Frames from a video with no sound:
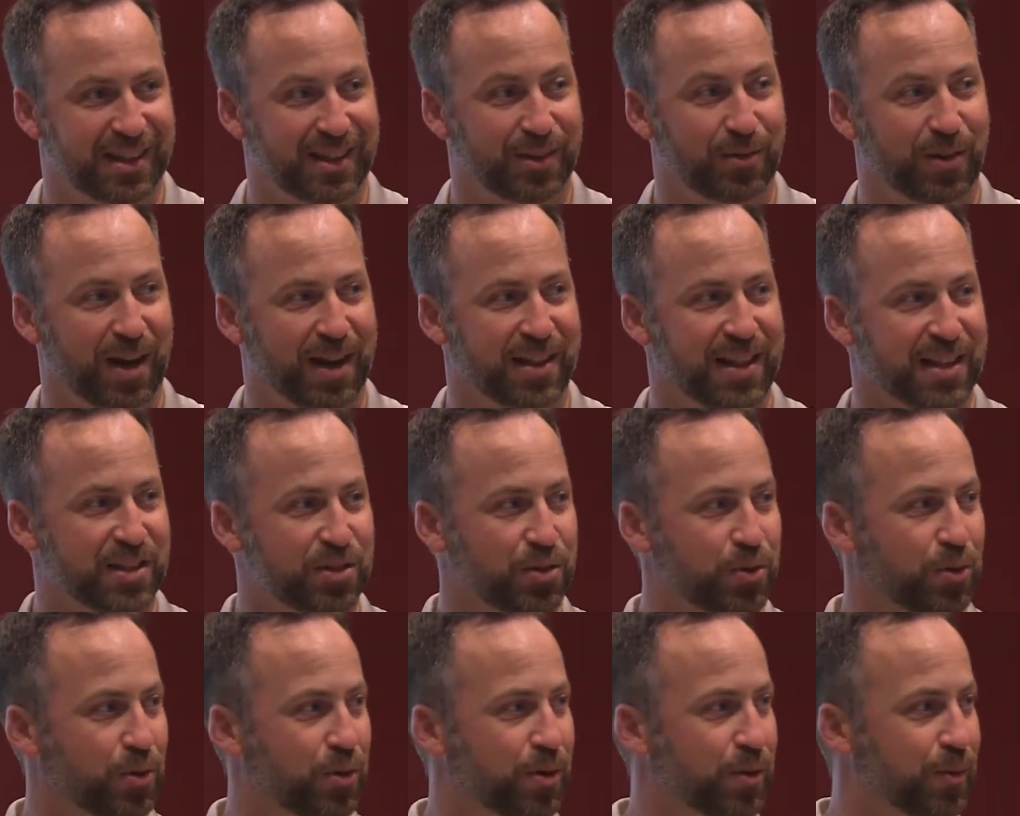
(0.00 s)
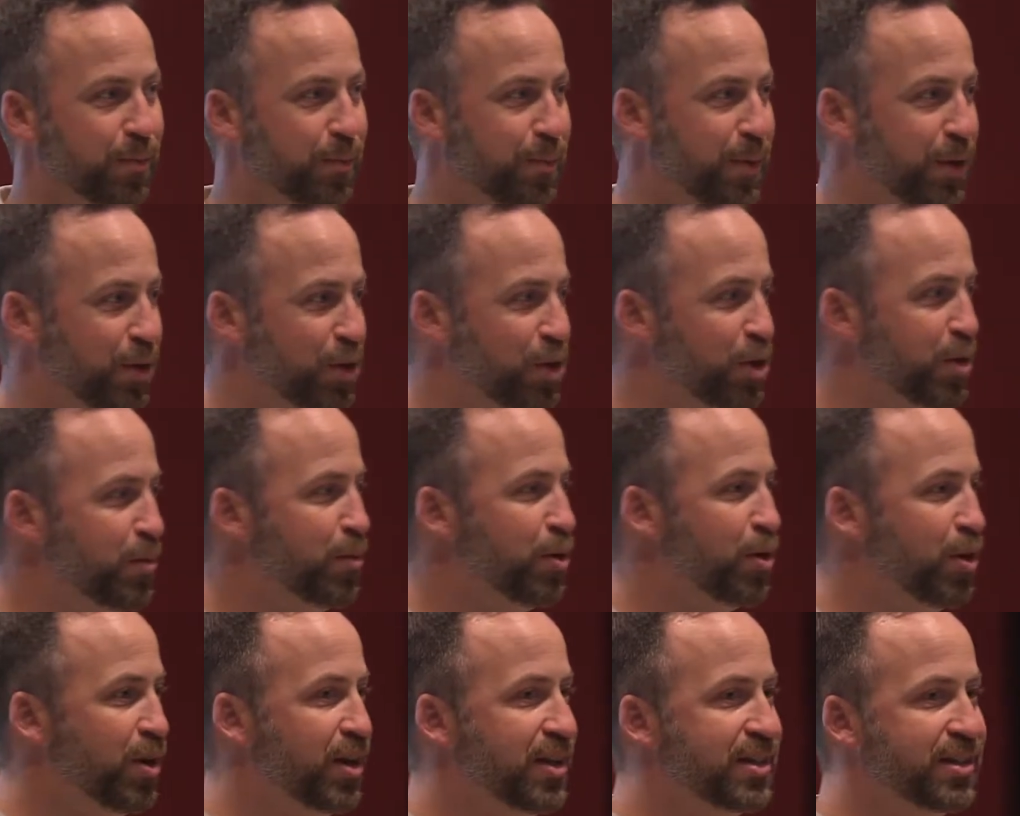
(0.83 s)
right? That's cool. Build
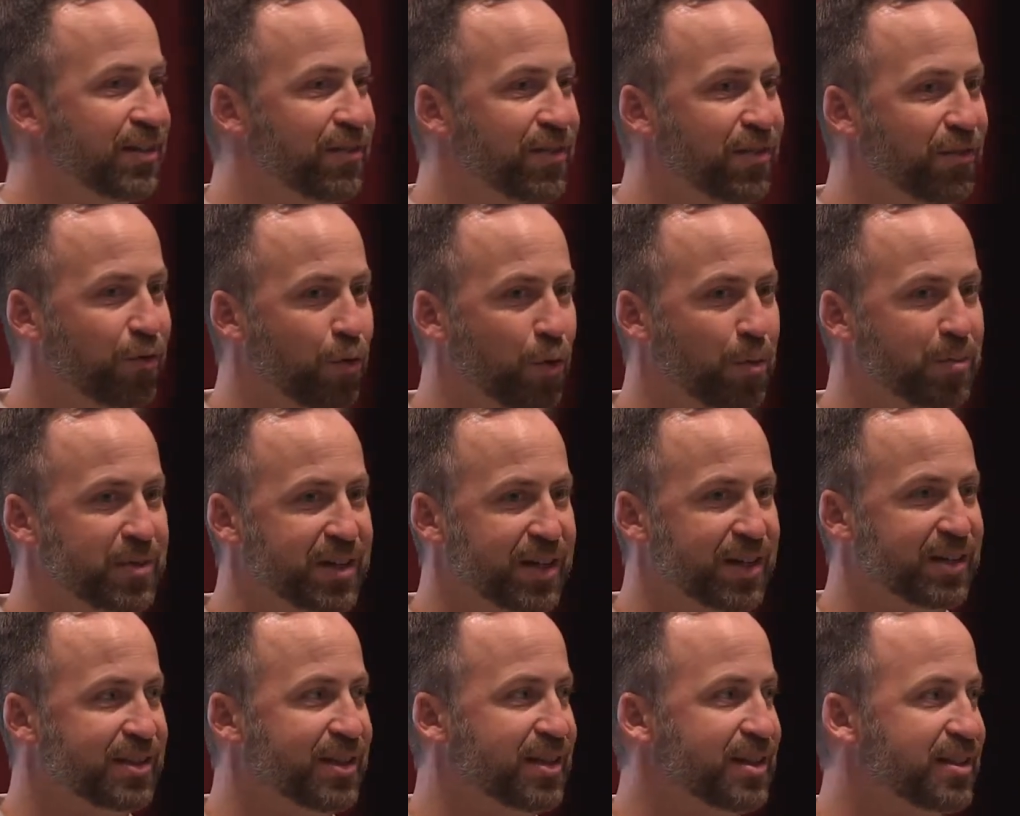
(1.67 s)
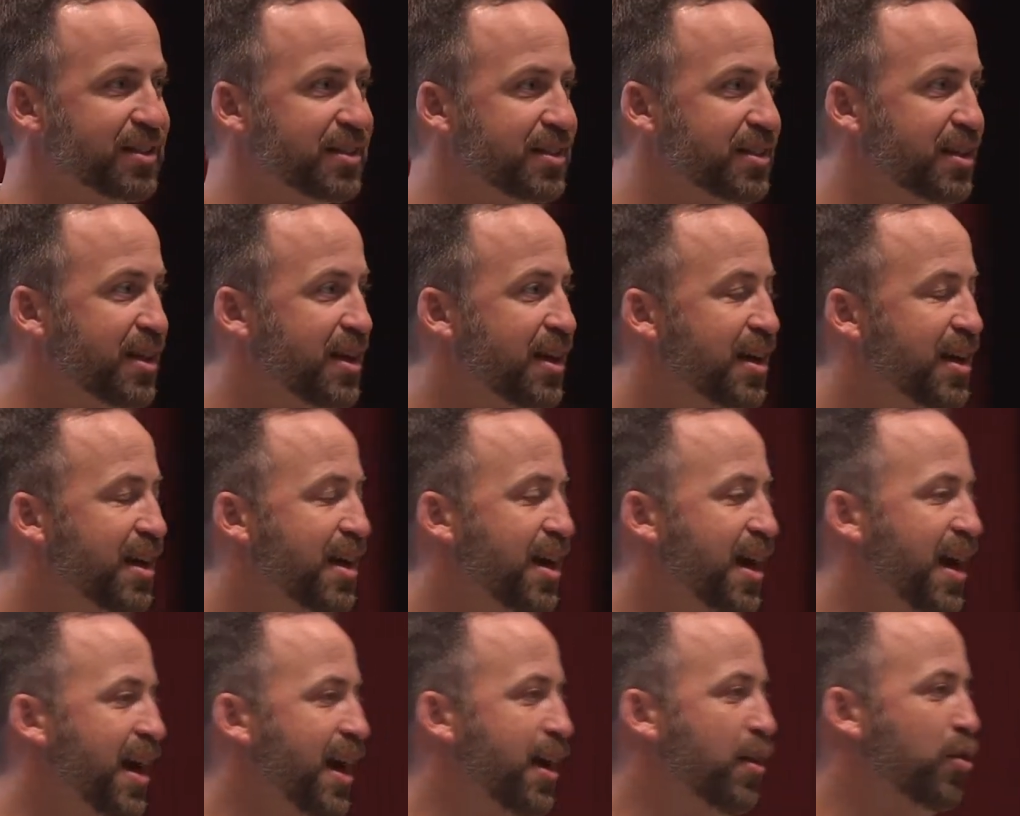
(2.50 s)
communities of informed citizens
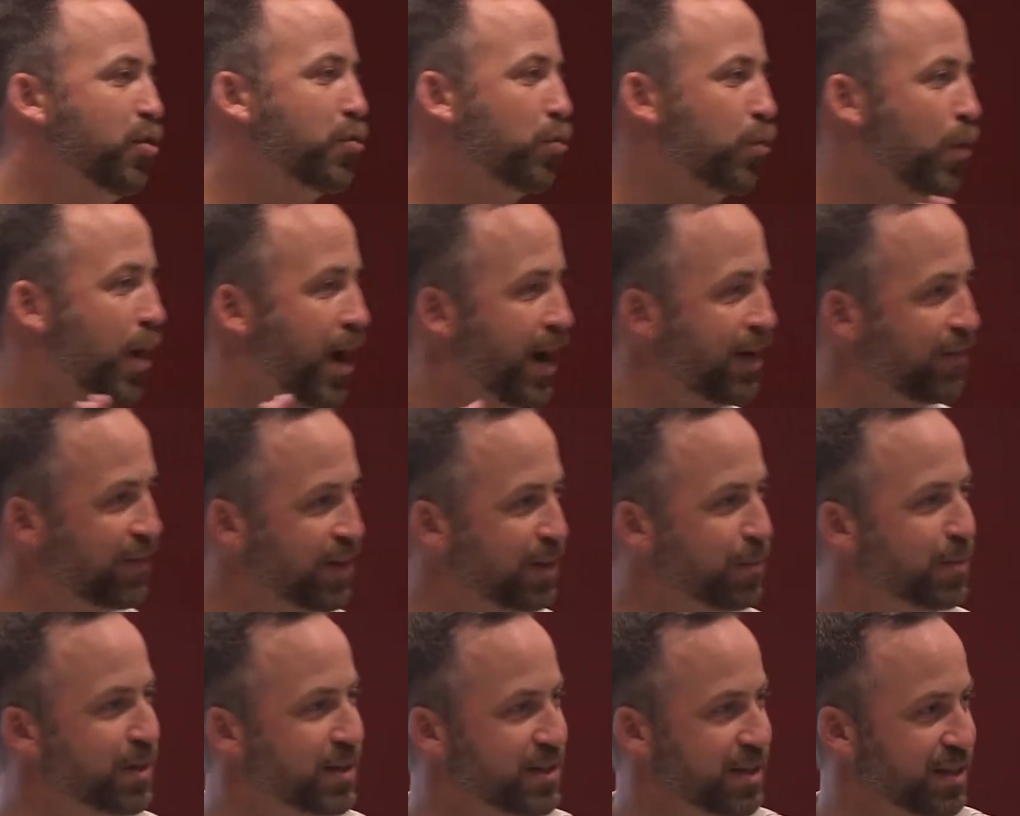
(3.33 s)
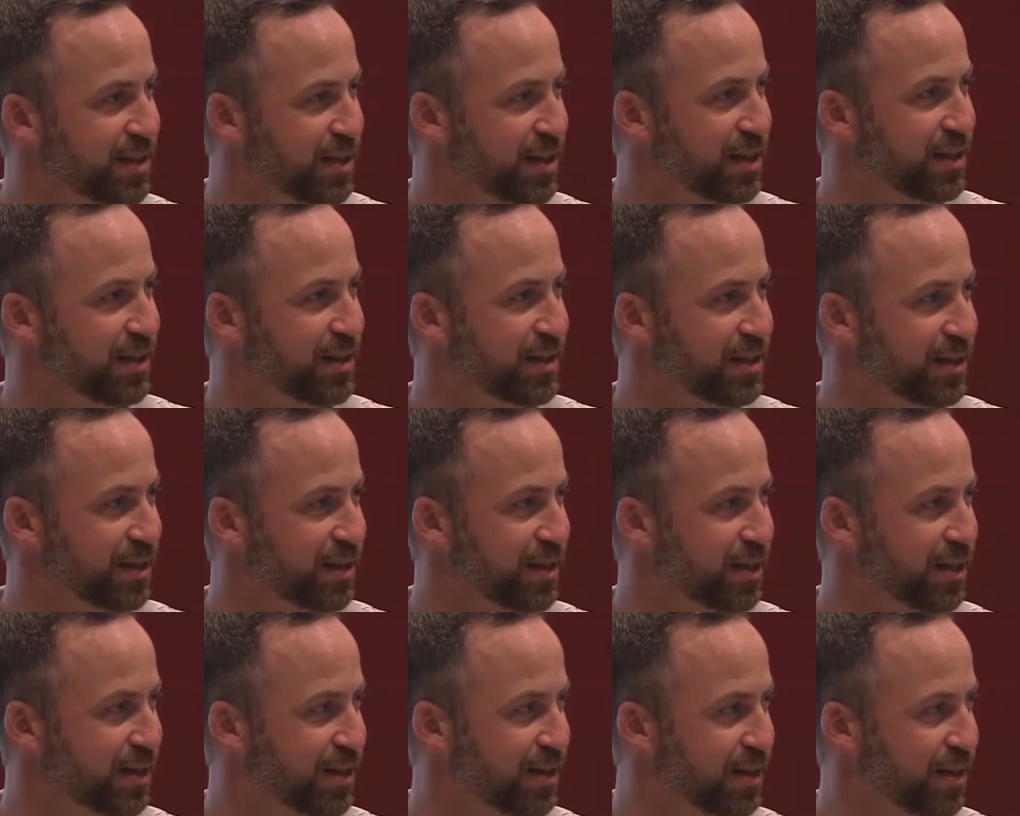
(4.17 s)
and thriving businesses,
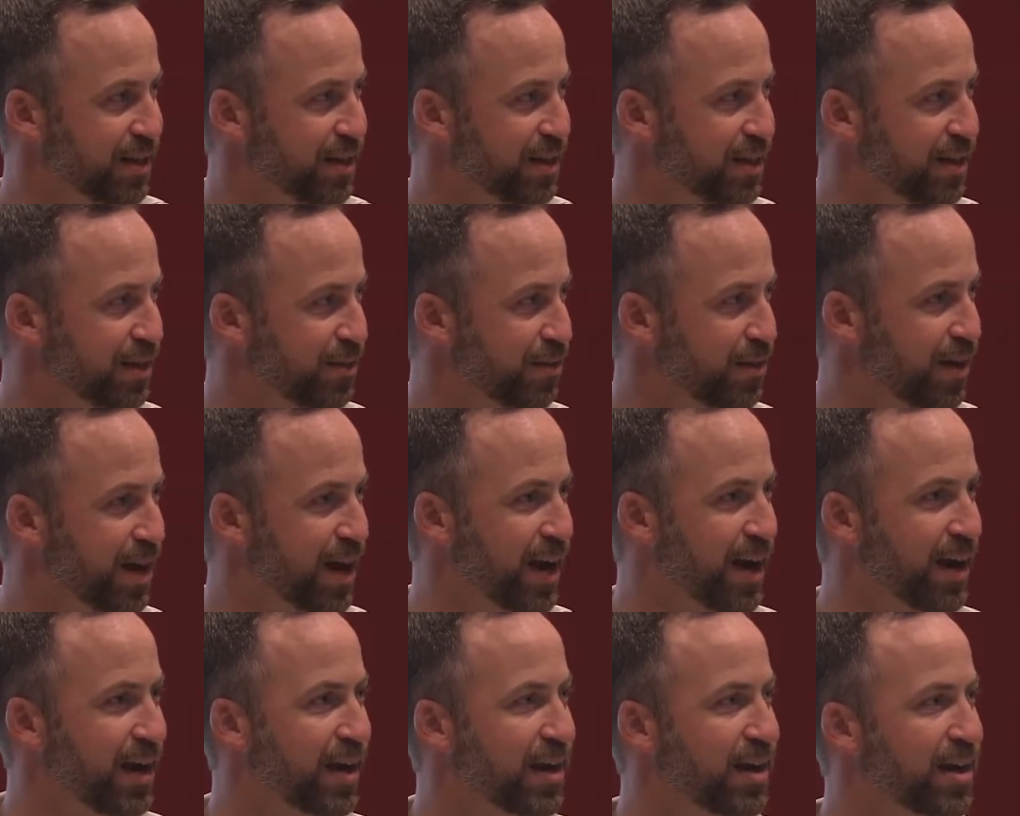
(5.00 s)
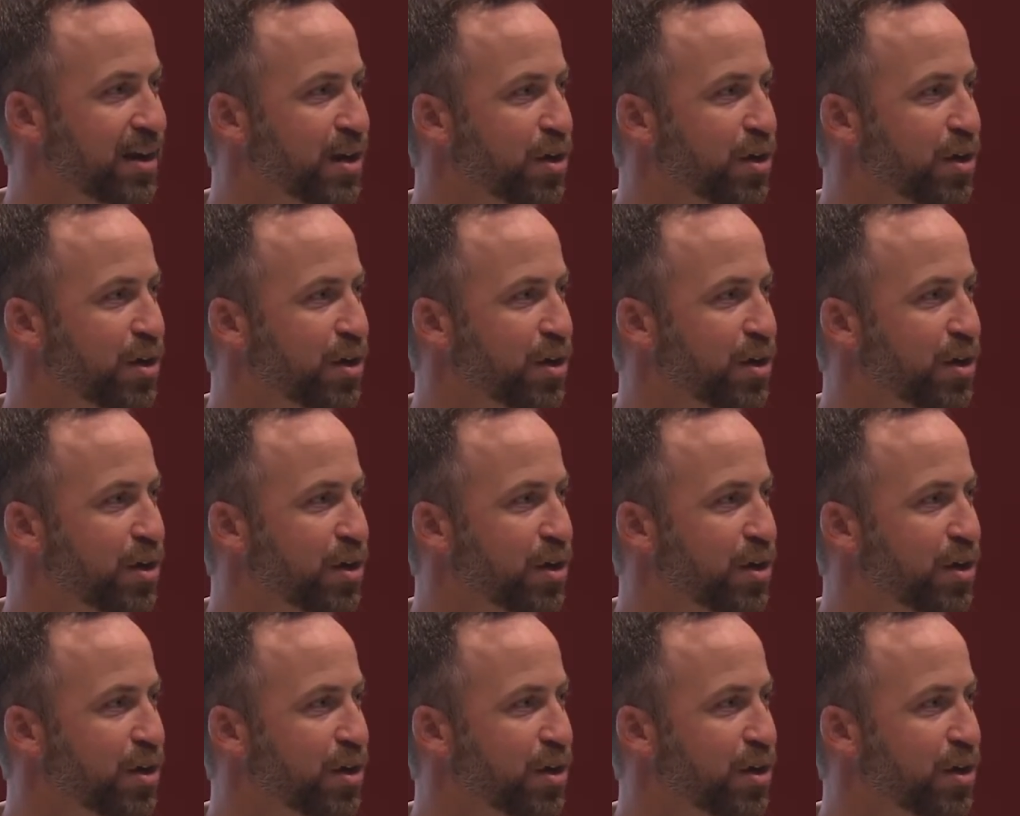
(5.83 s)
right?